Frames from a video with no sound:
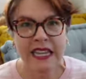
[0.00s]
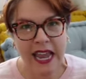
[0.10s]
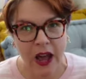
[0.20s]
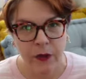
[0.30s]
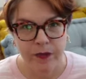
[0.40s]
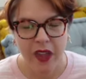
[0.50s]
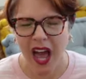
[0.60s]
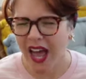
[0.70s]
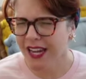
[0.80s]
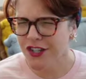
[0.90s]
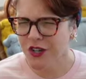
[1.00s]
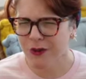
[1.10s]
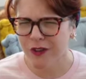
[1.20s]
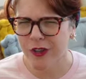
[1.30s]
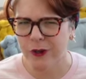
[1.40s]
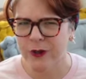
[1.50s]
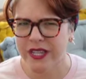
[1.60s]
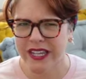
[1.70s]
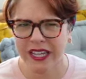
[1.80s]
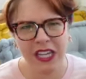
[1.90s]
Now, I don't use
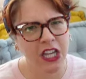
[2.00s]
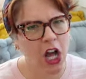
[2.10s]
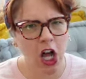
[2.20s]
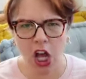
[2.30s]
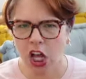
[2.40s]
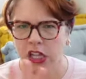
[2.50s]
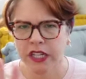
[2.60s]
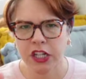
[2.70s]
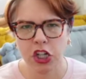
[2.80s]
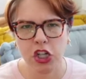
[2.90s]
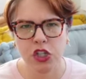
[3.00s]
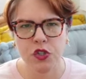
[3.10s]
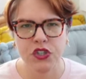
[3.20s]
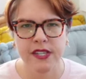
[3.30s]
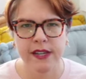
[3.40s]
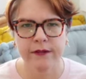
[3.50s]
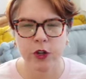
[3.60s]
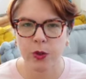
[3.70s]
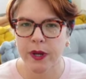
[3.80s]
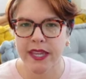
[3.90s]
any all-inclusive
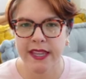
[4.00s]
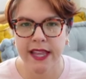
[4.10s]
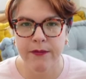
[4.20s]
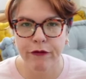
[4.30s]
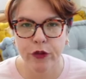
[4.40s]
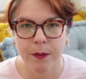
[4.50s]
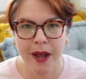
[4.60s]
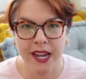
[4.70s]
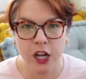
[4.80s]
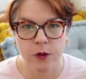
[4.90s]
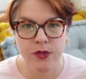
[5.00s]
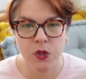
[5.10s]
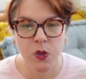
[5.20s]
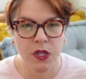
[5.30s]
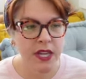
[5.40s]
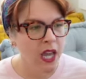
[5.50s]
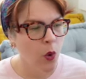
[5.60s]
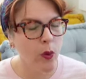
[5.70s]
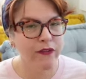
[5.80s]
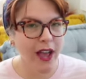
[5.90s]
curriculum for my homeschool.
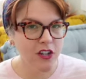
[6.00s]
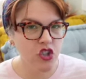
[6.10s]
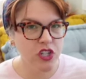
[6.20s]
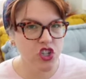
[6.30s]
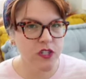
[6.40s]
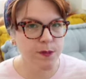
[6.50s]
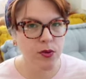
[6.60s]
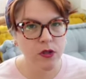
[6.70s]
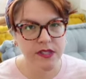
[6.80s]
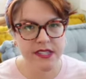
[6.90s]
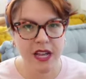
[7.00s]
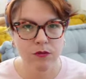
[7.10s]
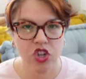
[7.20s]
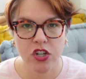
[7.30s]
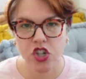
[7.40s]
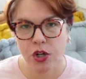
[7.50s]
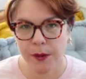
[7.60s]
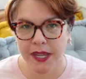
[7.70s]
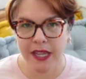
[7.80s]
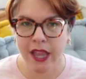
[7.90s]
We've actually just pulled subject
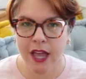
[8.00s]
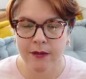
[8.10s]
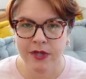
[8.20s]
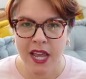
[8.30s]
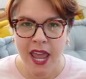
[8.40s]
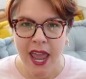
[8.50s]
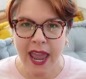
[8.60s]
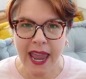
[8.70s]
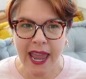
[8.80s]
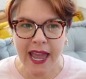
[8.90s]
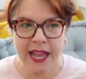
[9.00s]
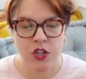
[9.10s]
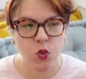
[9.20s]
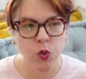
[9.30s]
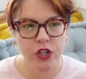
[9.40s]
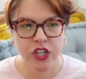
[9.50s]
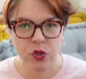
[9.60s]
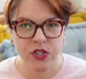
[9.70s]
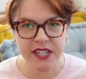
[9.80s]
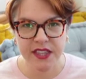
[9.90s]
curriculums and we're
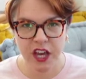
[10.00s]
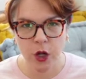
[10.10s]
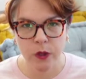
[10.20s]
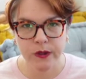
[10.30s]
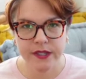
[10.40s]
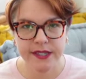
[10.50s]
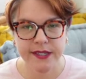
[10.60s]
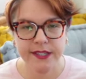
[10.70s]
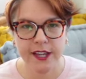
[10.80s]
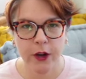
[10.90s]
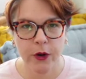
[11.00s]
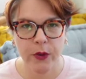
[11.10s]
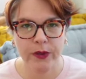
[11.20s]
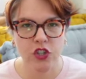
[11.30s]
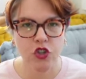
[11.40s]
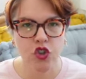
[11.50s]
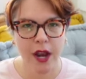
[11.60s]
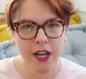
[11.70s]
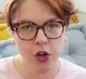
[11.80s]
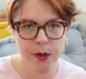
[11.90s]
using those. So to
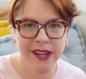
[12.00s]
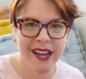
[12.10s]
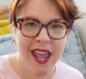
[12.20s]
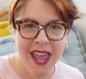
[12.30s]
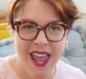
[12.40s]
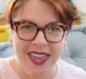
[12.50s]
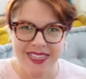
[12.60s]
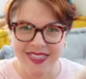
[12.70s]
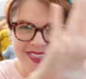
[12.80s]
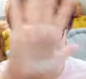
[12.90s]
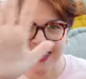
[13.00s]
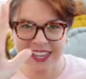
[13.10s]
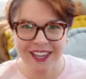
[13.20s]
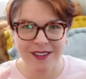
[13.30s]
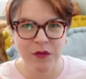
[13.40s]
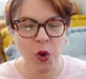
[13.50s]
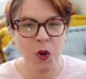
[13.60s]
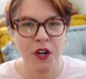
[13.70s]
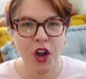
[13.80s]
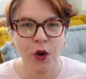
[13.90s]
try to create a theme
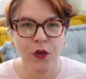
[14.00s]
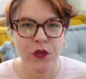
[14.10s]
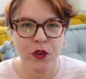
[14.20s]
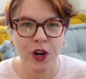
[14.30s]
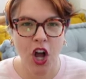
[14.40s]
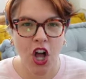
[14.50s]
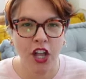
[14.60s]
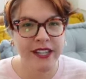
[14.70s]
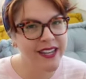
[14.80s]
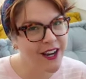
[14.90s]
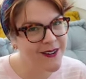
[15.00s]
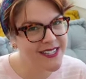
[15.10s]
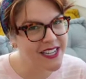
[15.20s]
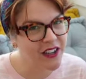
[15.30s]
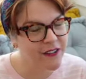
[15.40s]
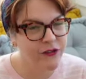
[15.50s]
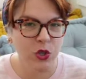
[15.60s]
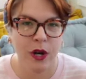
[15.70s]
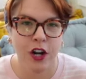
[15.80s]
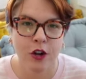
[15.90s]
or an overall narrative
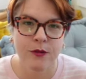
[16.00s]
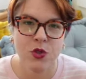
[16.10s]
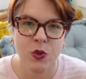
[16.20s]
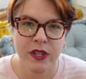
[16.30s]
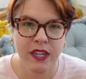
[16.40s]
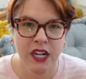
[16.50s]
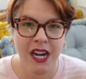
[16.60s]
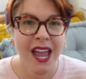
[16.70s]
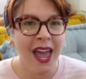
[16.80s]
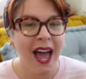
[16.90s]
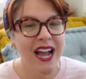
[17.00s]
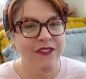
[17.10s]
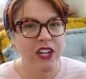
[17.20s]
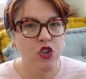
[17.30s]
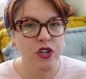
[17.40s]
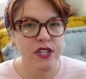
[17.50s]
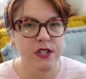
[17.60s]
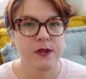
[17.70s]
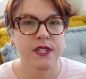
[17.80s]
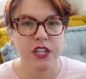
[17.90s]
to our homeschool year, I've
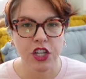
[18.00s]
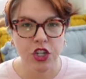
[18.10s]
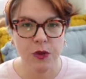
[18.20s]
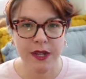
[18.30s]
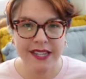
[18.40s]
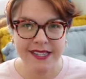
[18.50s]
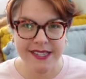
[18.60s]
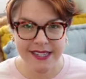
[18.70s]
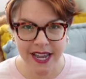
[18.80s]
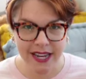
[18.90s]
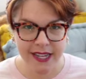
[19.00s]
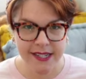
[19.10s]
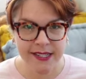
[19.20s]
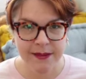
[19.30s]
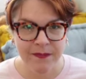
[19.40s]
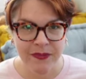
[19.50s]
introduced unit studies.